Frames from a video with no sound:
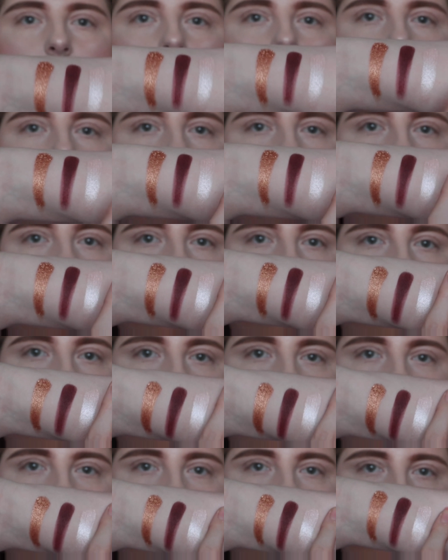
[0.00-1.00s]
And then we've
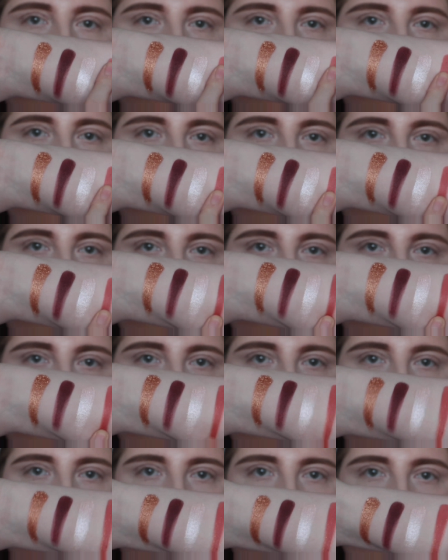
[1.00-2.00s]
got Santa
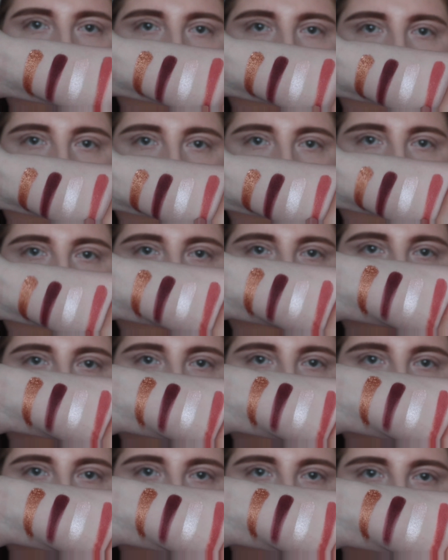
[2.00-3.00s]
Baby and
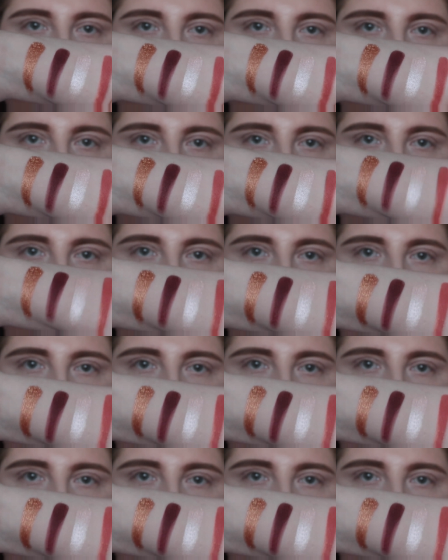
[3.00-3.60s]
Sugar Plum,